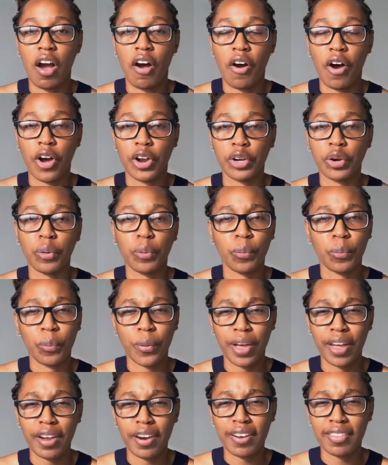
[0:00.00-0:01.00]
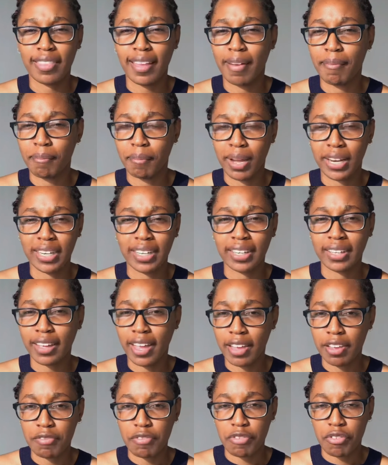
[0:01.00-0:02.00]
on where that money
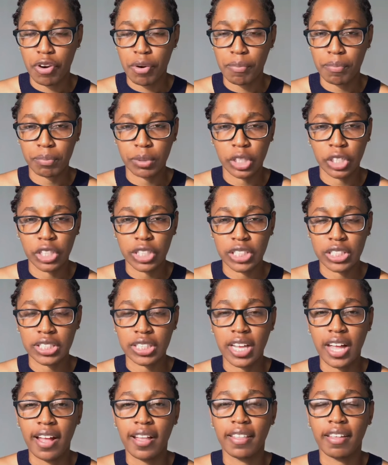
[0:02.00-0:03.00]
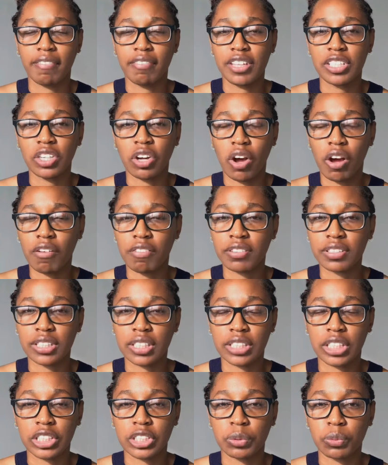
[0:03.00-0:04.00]
came from, because the visa officer
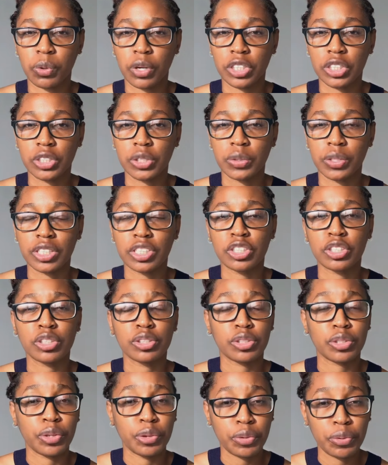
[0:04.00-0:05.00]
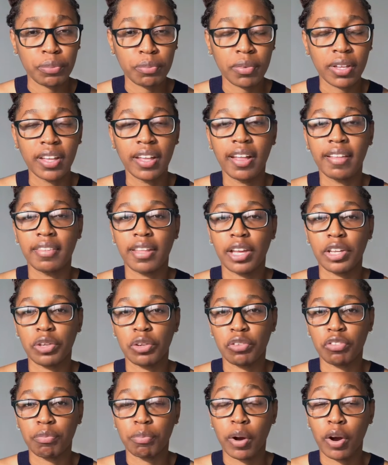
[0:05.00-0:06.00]
doesn't want to assume that
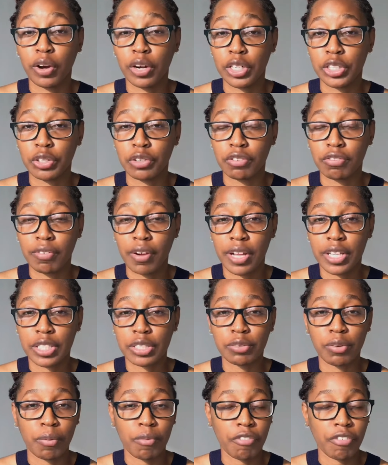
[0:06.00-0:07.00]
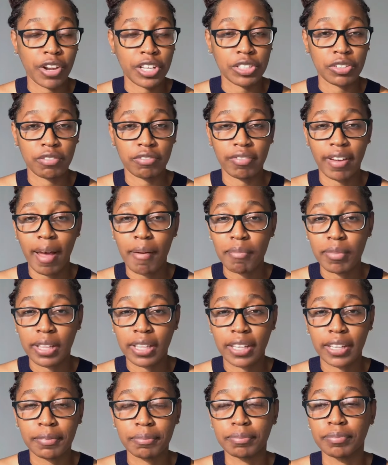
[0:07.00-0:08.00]
you've borrowed your funds from friends and
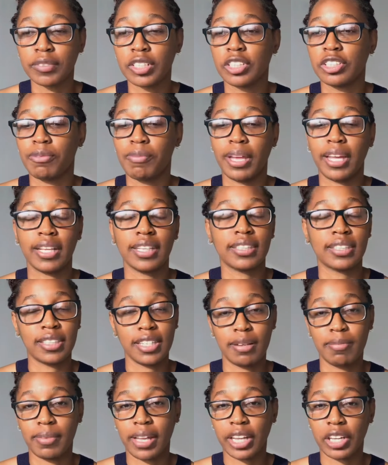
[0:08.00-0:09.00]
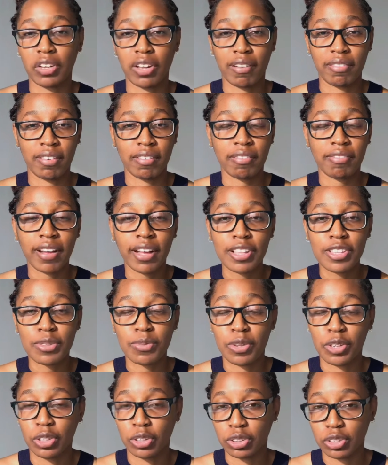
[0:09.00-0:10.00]
family to make it seem like you have the funds
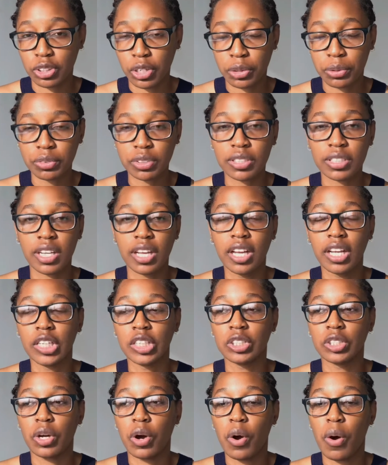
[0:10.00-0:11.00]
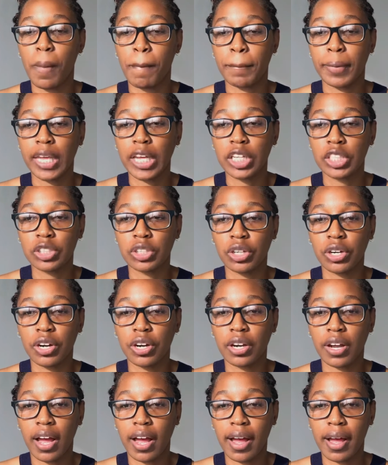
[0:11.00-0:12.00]
when you don't. So make
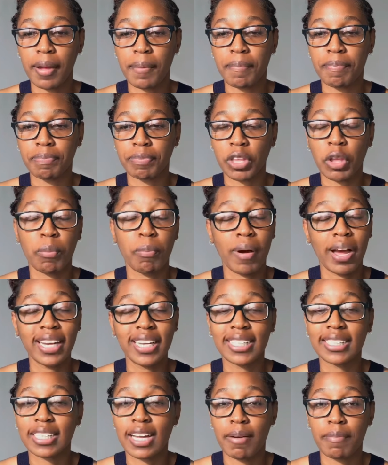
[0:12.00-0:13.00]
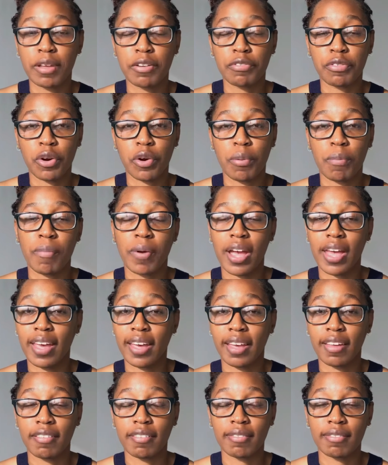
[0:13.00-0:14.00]
sure your money is coming from
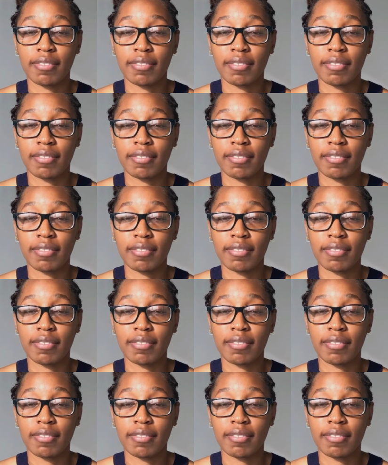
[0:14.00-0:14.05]
a